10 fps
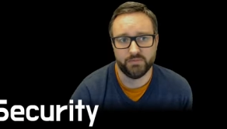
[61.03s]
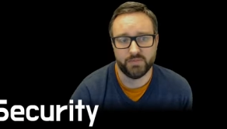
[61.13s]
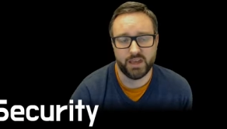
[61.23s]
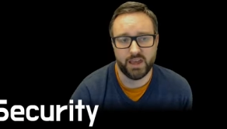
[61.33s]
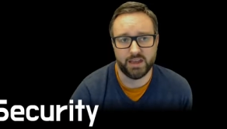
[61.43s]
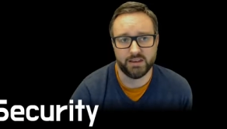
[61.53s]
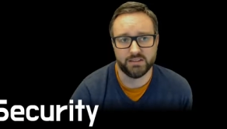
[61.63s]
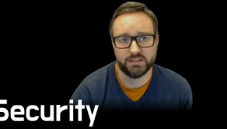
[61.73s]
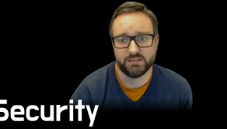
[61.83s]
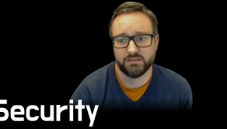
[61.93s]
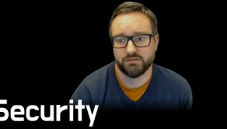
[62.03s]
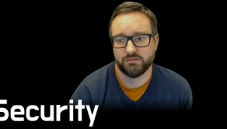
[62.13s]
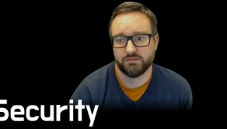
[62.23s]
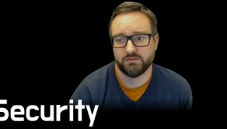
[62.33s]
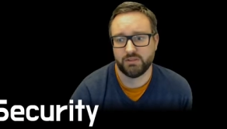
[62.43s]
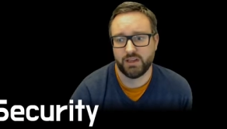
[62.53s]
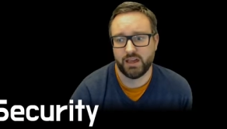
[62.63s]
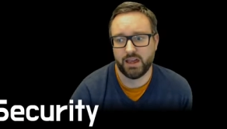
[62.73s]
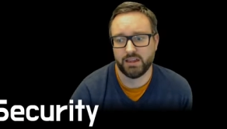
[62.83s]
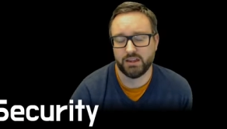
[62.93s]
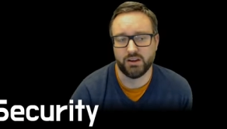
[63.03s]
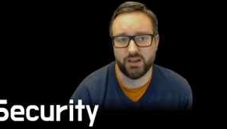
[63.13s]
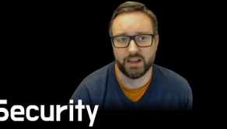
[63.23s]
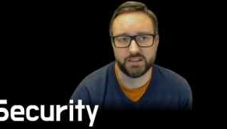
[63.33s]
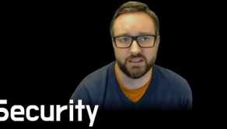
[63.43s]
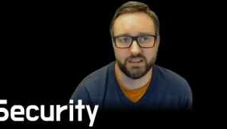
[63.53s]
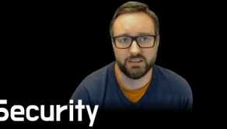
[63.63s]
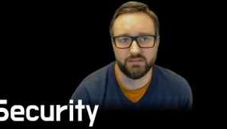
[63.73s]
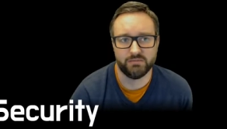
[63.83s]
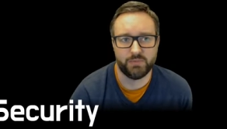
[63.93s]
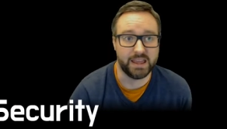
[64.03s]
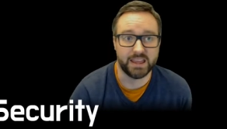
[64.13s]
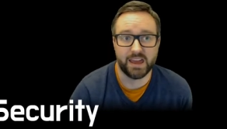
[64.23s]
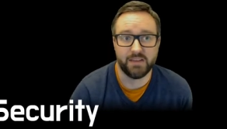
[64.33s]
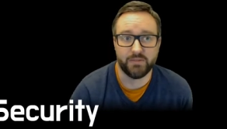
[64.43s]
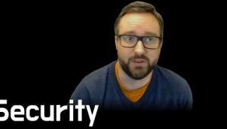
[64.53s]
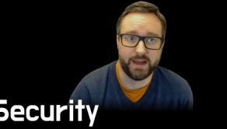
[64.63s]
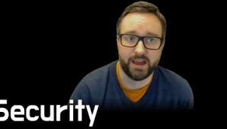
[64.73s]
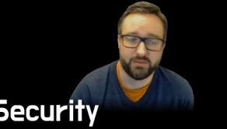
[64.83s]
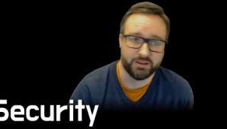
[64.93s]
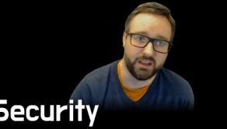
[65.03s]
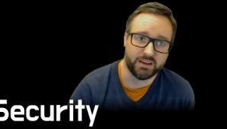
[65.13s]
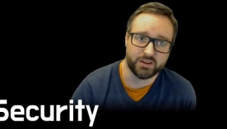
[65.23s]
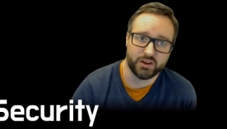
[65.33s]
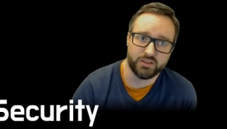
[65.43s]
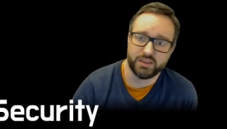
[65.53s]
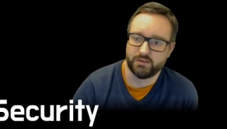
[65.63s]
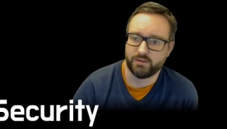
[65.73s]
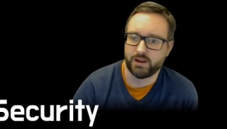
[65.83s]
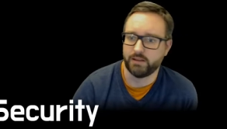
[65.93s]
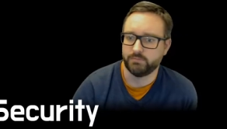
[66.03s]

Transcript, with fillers: and you know, actually being careful about every line of code that you write.